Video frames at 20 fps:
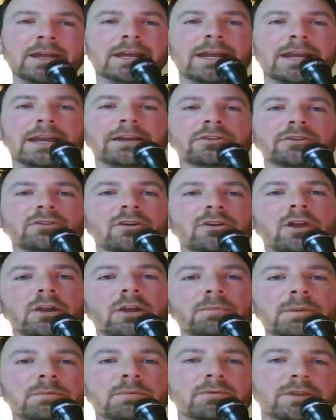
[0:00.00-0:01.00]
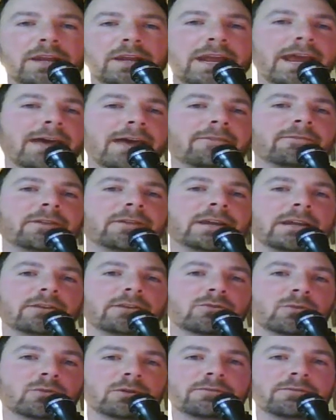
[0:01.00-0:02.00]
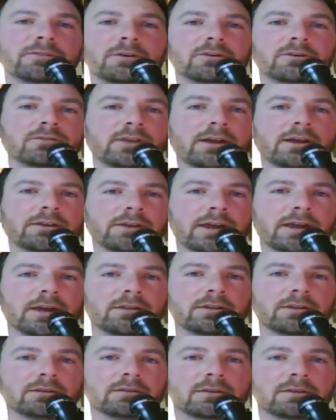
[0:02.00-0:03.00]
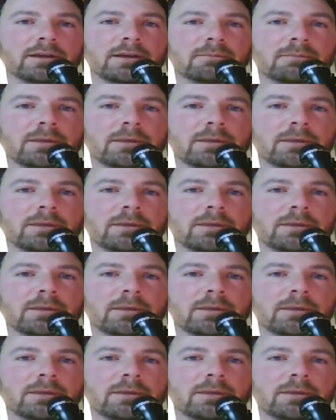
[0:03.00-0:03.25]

and there's a lot of people that have Android phones out now that